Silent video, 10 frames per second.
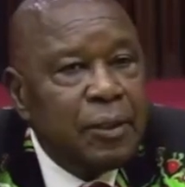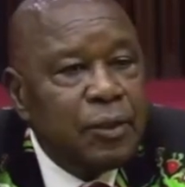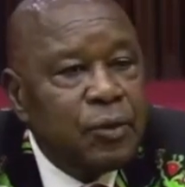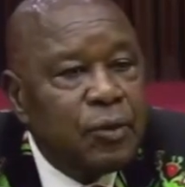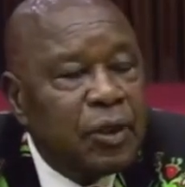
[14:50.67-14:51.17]

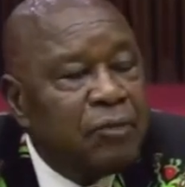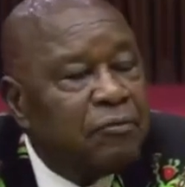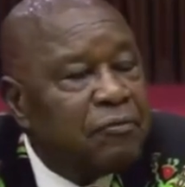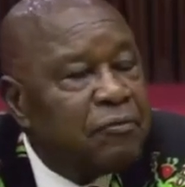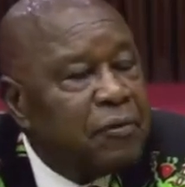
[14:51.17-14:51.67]
to
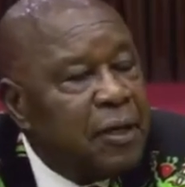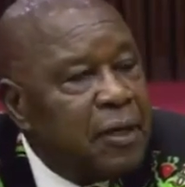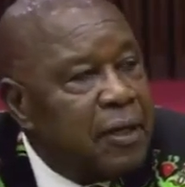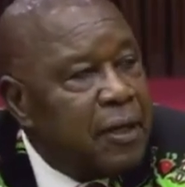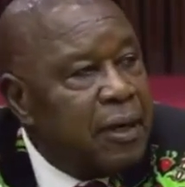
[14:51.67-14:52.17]
give
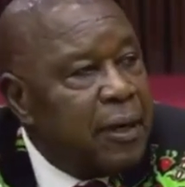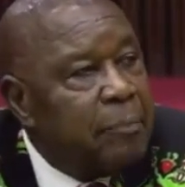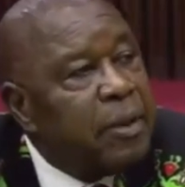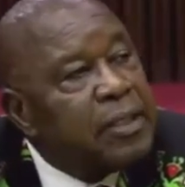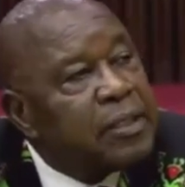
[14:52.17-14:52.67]
a
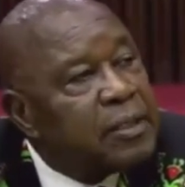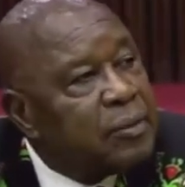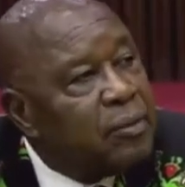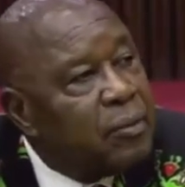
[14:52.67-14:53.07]
pat